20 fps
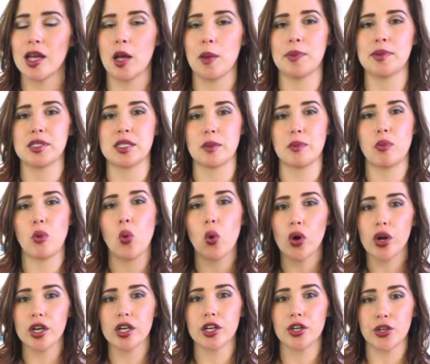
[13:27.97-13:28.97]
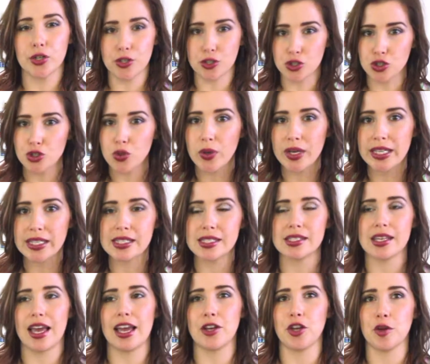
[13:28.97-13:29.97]
help support your
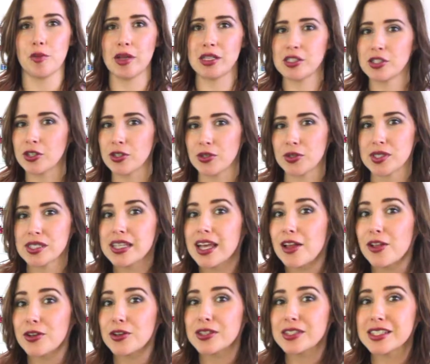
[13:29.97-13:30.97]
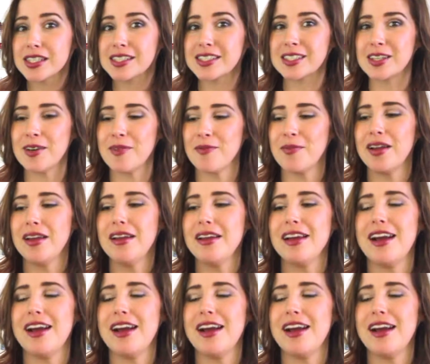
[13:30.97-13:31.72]
joints and your musculoskeletal system.